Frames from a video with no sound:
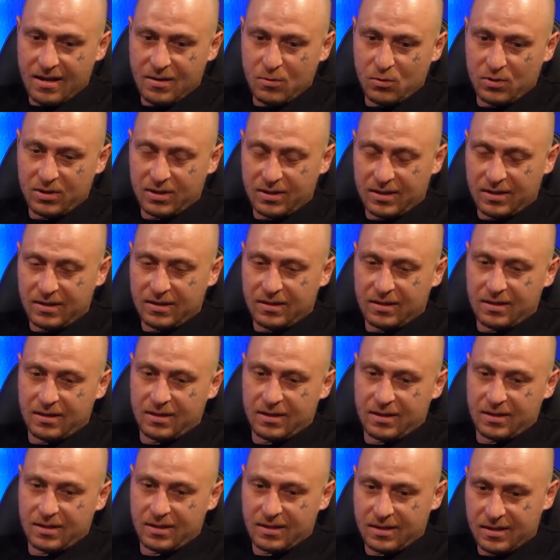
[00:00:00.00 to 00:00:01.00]
And
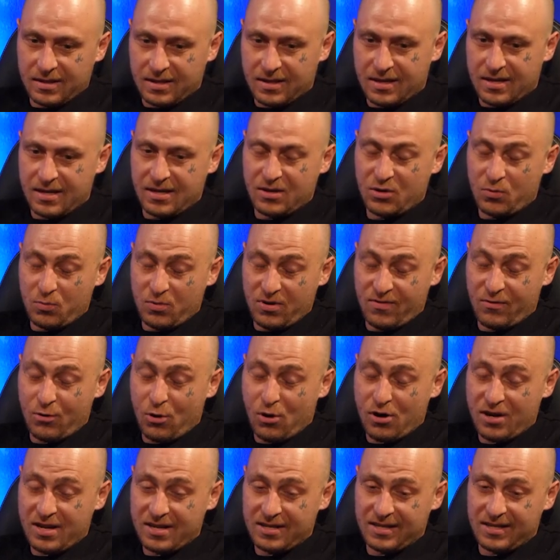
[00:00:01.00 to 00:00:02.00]
he's a bit of a
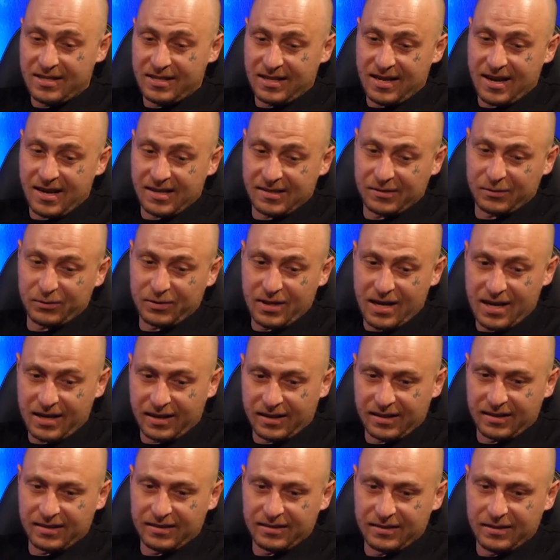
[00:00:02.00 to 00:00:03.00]
hothead, this cunt,
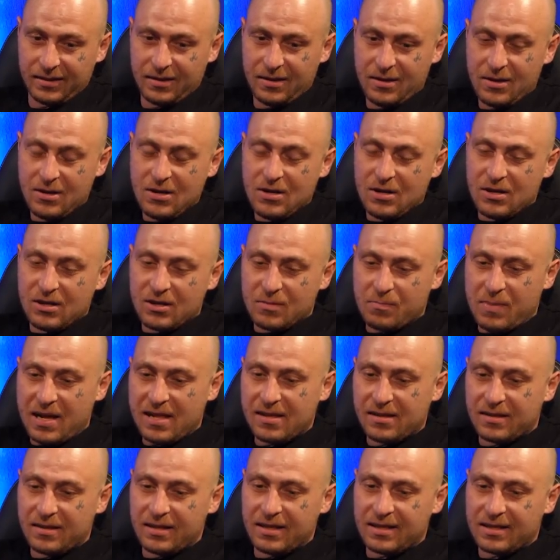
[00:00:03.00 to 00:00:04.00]
fucking
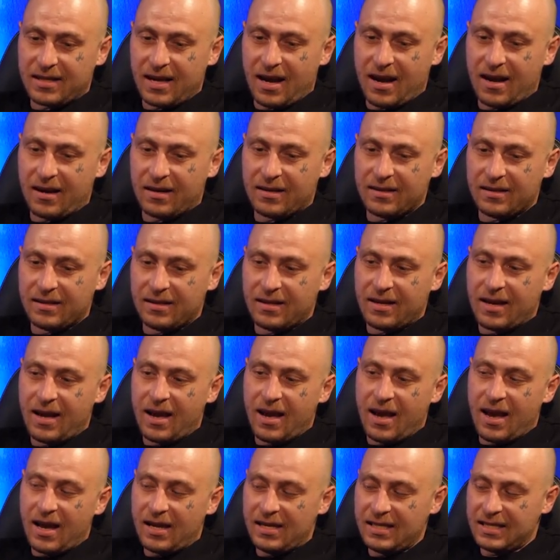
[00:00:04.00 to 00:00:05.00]
battling this cunt.
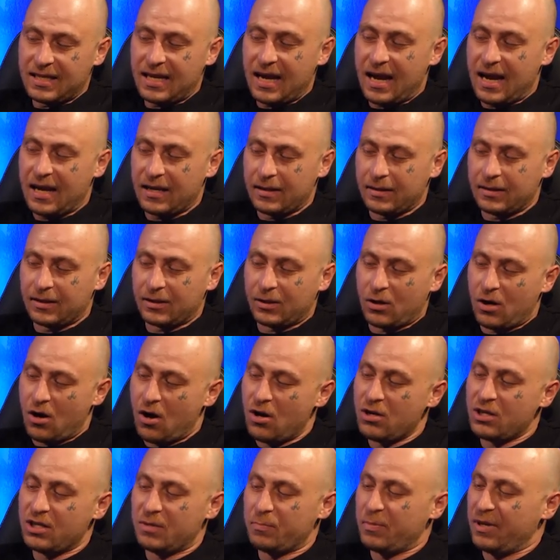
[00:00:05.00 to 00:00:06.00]
And this kind of, like,
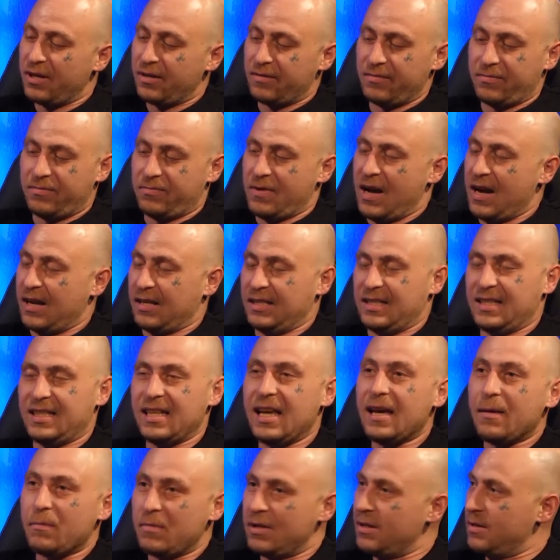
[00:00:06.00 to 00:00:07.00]
I've just been fucking
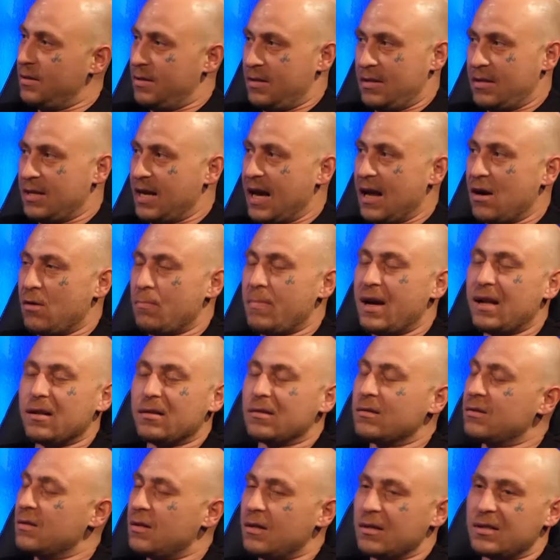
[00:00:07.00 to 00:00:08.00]
slamming, the kind of
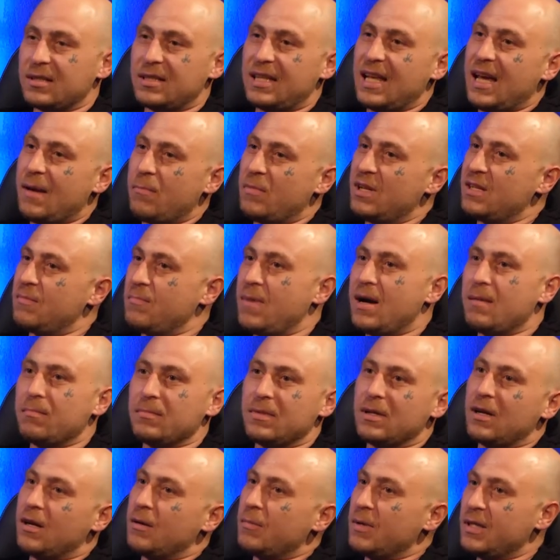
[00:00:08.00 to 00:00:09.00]
battling is like slamming his
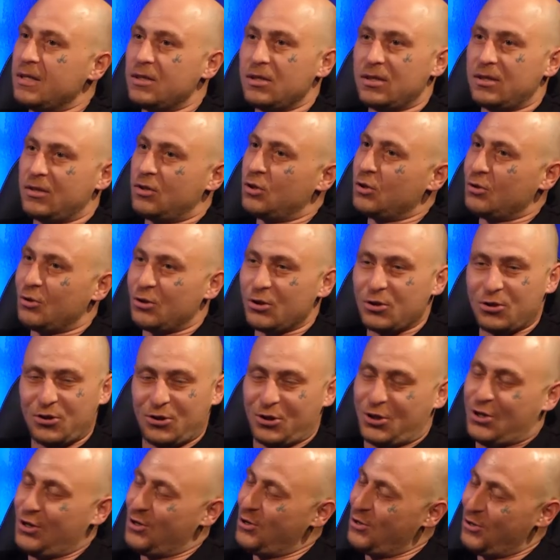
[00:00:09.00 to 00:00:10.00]
mum, you know what I mean?
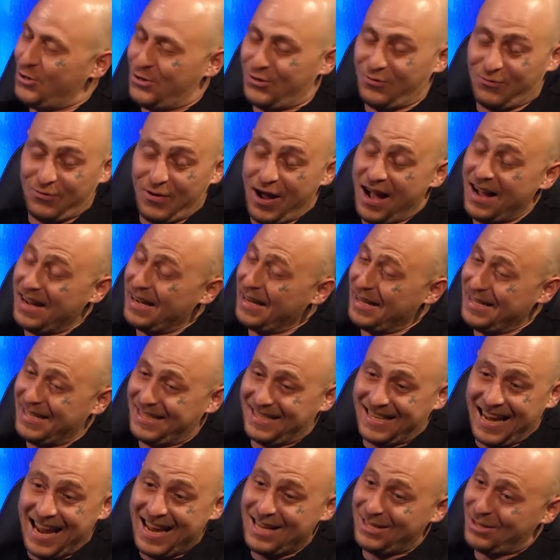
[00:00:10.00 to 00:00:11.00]
Just fucking
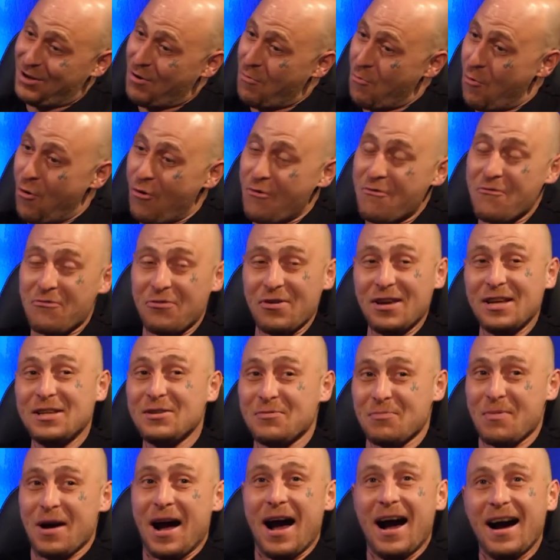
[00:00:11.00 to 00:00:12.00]
saying some rotten
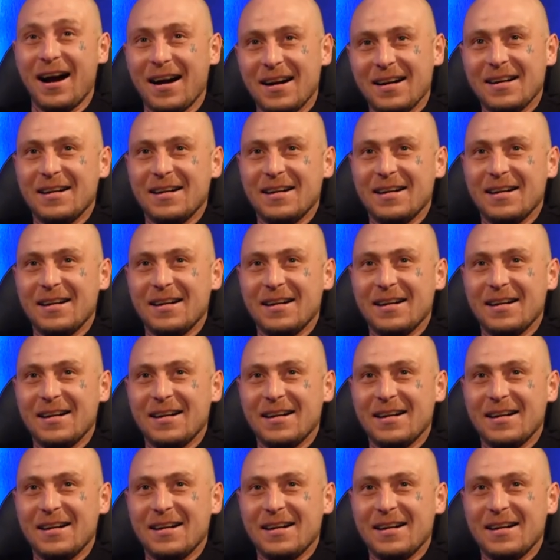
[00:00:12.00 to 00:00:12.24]
things, bro.